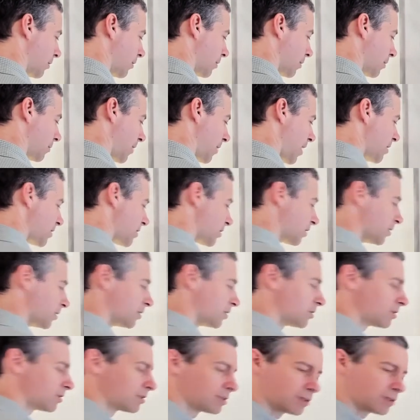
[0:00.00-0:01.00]
Basically,
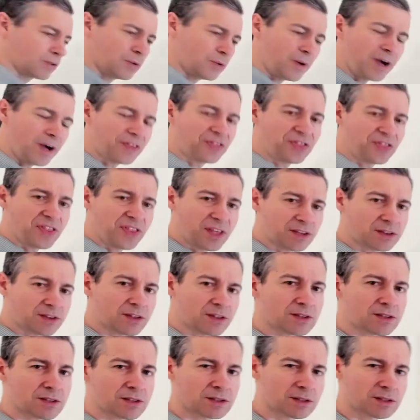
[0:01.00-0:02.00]
do I think
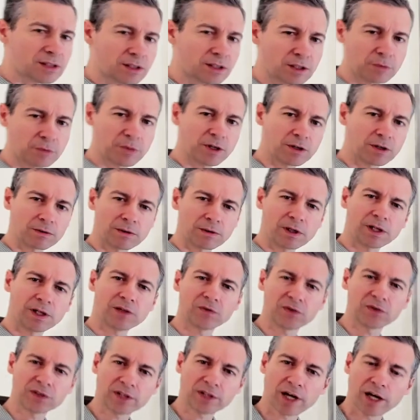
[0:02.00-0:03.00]
this is going to be a
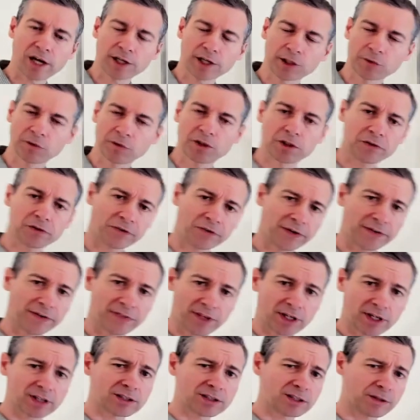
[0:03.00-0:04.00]
relevant document? If I
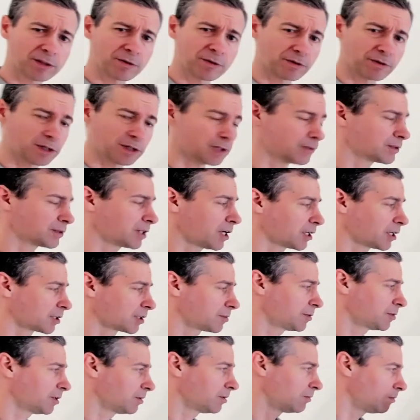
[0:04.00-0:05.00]
think it's going to be a relevant
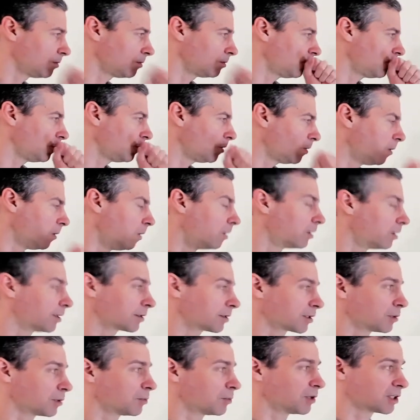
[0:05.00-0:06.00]
document, I'm going
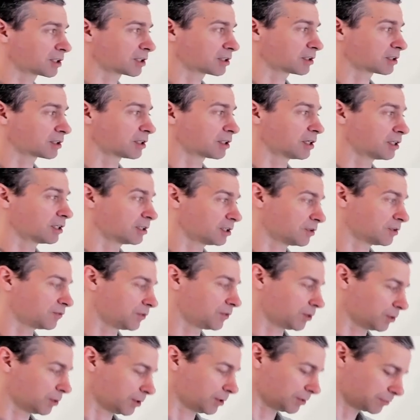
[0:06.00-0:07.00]
to want to click on it and
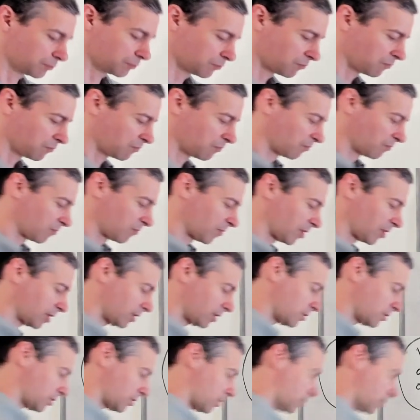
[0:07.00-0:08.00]
view it.
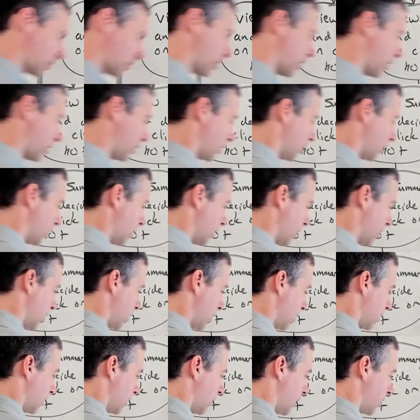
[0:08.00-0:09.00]
And so again,
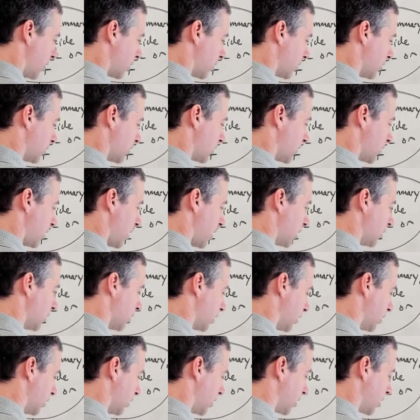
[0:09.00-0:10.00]
they could decide to
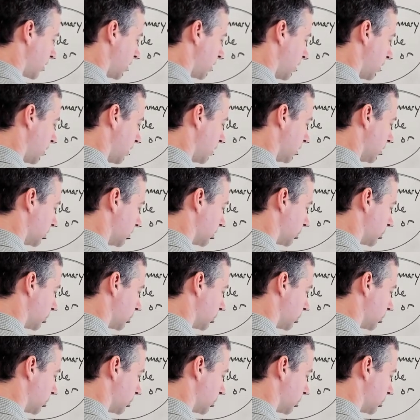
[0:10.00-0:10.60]
click on it.